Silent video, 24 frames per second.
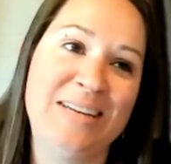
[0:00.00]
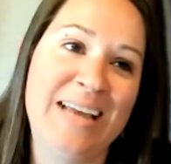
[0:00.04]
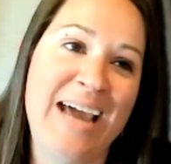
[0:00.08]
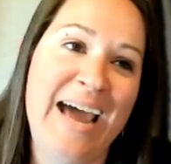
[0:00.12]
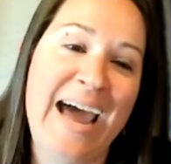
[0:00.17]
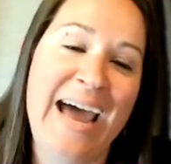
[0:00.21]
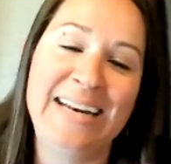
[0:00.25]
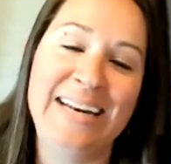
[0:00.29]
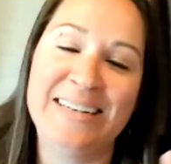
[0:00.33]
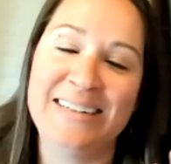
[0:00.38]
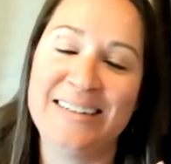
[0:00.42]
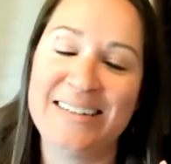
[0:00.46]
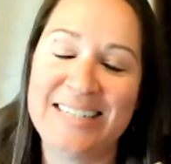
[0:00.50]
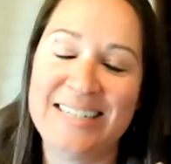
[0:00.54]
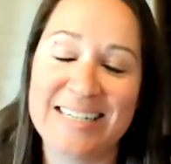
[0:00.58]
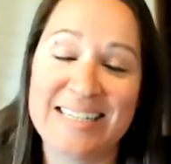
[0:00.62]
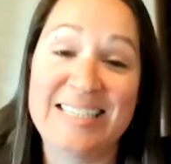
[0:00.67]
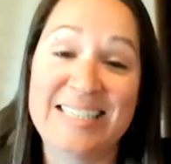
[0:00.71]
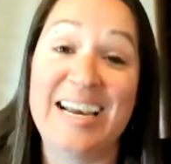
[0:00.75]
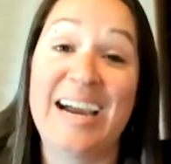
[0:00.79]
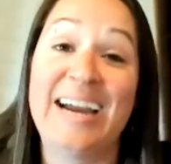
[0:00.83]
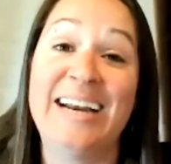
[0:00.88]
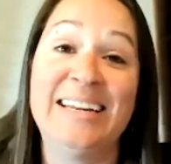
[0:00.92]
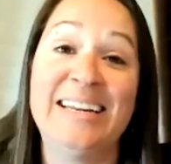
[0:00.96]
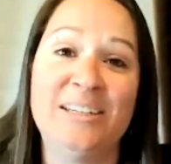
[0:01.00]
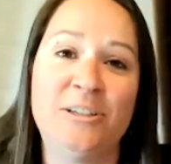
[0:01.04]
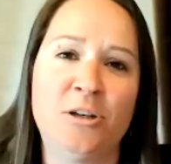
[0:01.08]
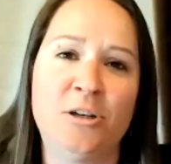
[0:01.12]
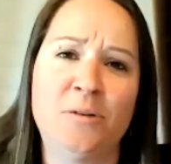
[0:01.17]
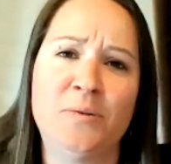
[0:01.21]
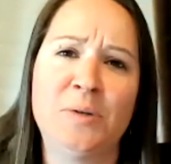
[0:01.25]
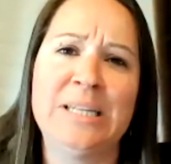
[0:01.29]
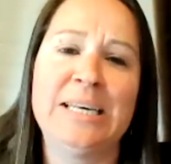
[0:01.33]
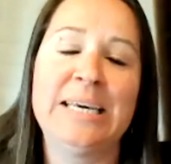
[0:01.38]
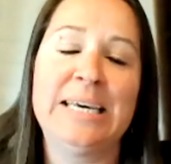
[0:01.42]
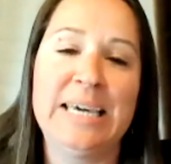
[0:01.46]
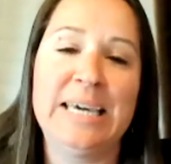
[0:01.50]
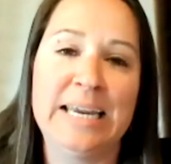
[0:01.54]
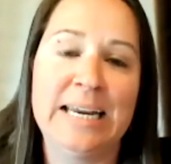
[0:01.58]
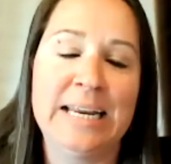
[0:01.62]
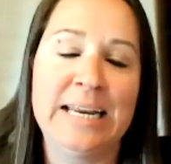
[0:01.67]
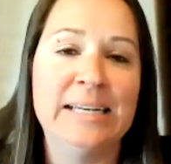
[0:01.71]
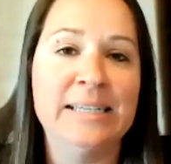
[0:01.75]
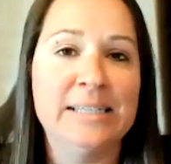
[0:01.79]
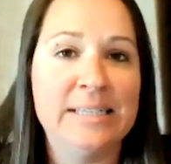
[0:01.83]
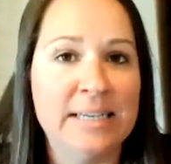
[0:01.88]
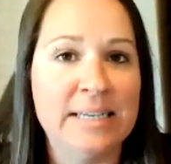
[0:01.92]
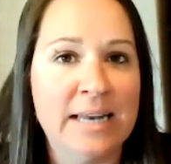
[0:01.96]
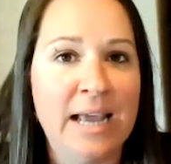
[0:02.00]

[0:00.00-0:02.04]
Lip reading: hadn't decided to really get into